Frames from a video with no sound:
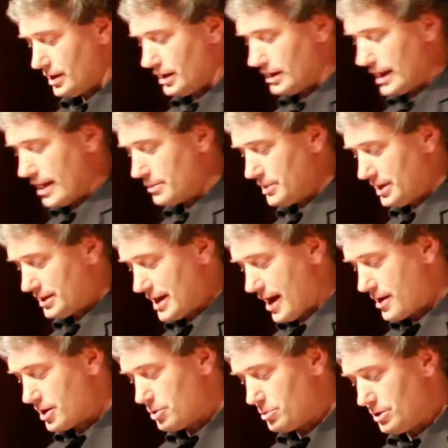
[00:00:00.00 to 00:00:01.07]
In Alameda
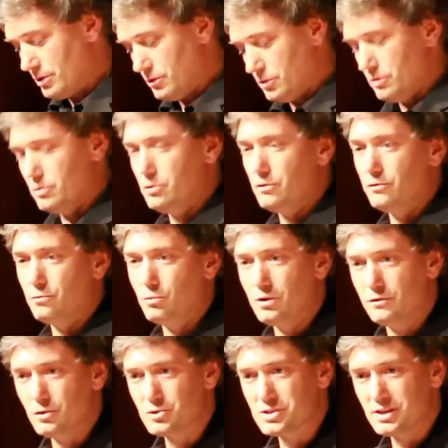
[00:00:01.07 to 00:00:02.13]
County, we've
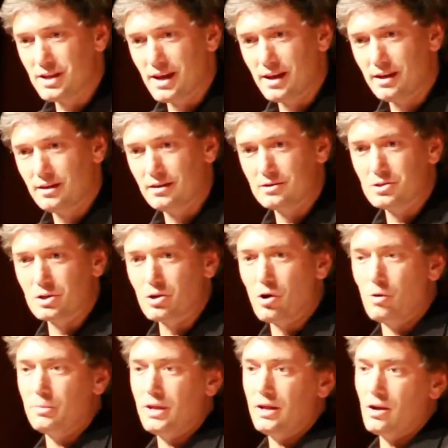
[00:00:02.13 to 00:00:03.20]
used today to
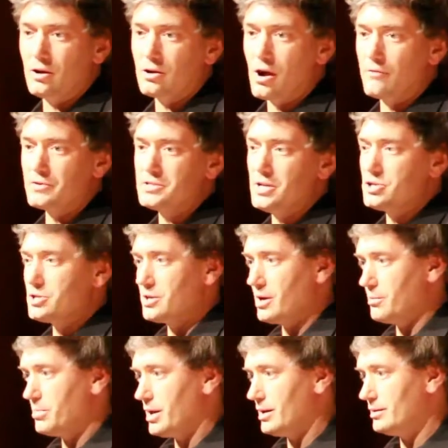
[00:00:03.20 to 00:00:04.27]
culminate our conversation
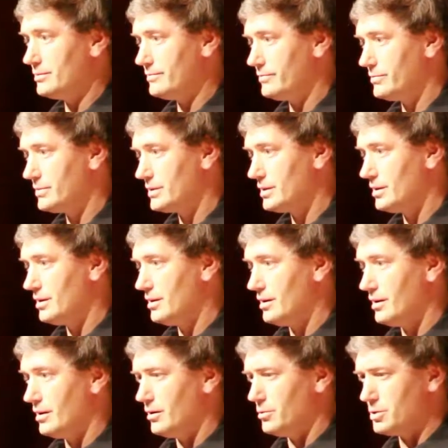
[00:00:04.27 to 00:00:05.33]
campaign,
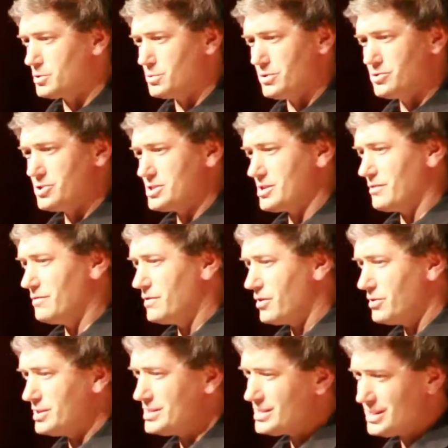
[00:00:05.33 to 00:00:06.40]
which with just a
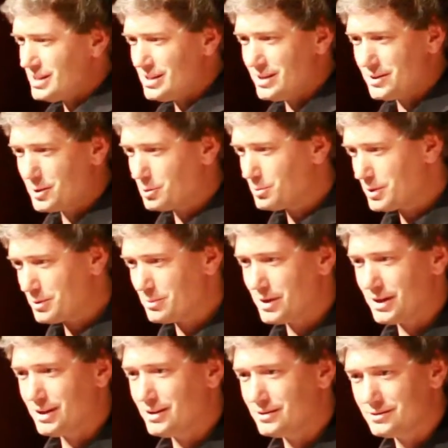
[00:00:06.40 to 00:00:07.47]
very teeny little bit of
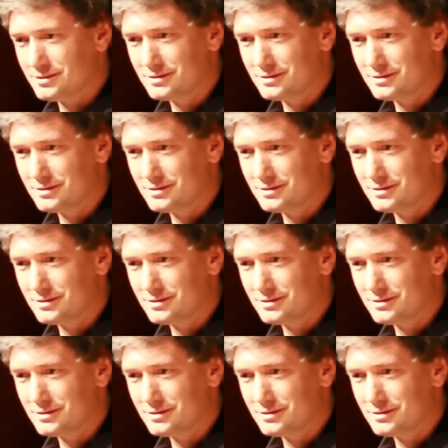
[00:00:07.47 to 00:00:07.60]
money,